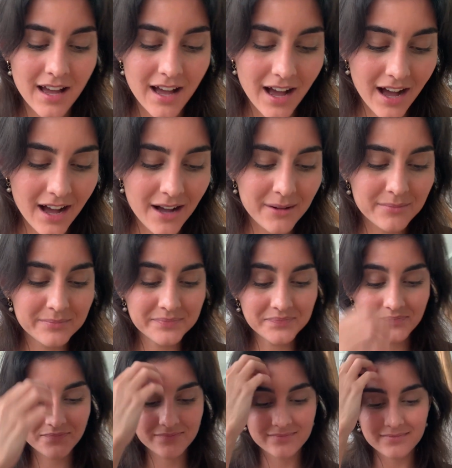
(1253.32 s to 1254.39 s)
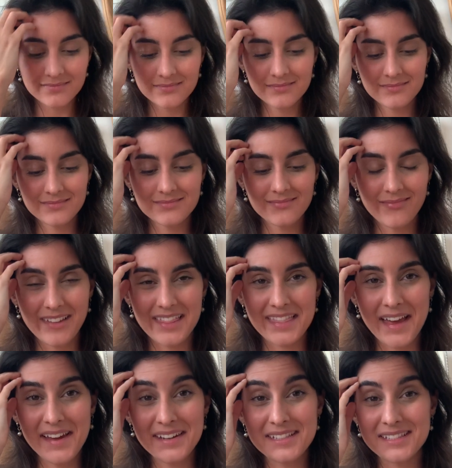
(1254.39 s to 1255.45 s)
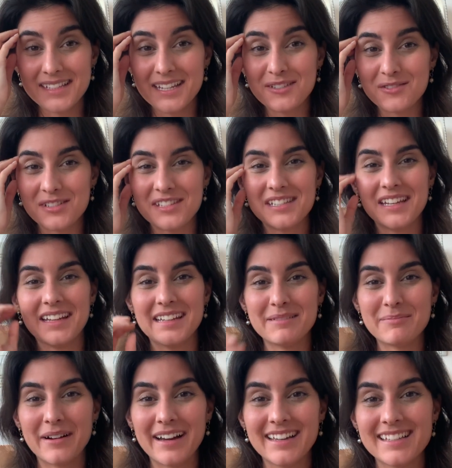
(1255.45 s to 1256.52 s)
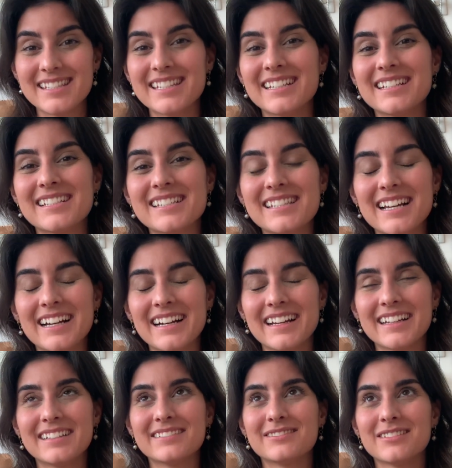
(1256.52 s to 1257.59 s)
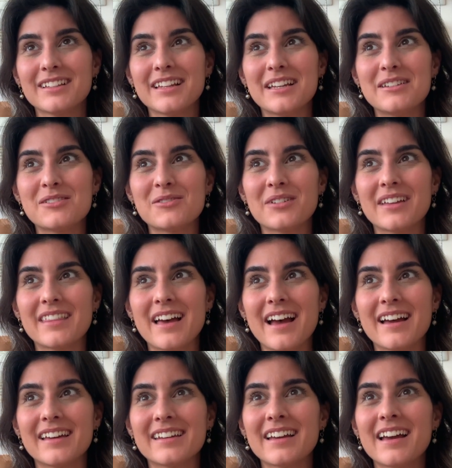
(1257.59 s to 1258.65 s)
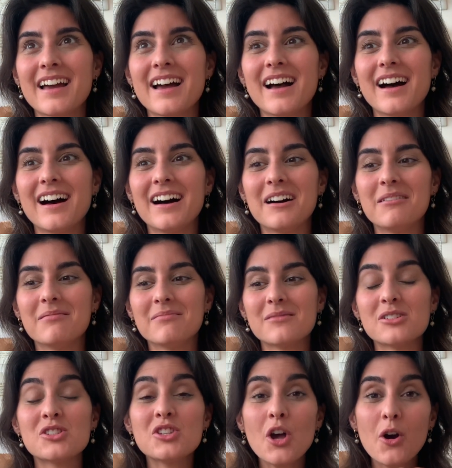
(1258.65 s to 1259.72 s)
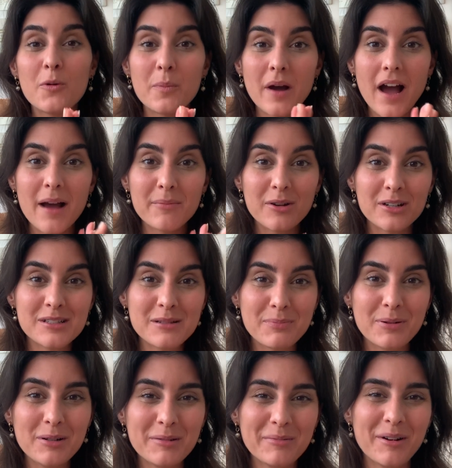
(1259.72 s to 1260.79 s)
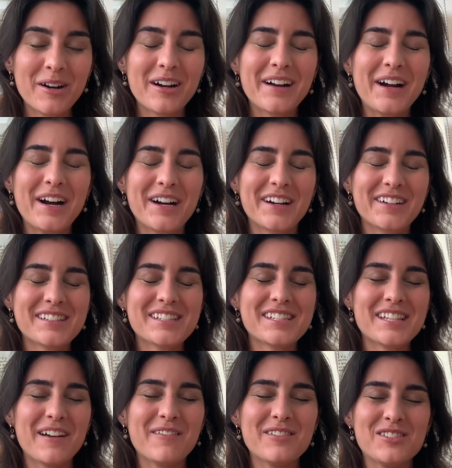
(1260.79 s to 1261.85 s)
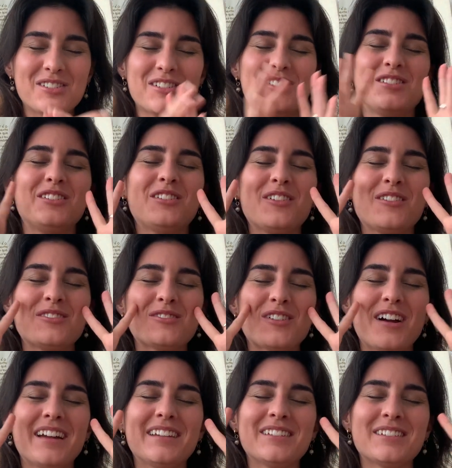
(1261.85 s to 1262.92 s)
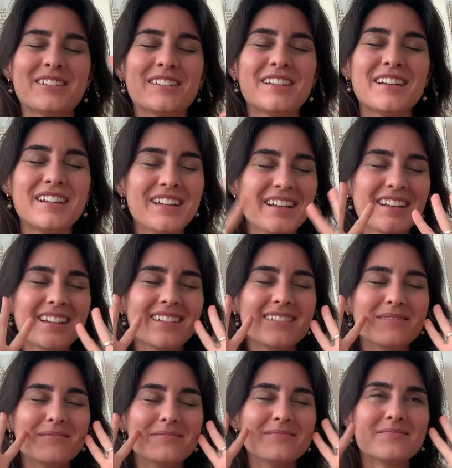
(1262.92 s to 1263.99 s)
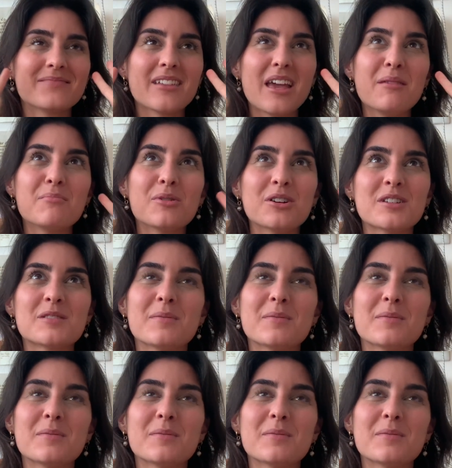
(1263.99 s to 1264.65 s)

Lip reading: That is interesting, Pisces. I really enjoy that. But I'm going to pull more cards. I was just, you know, trying to immerse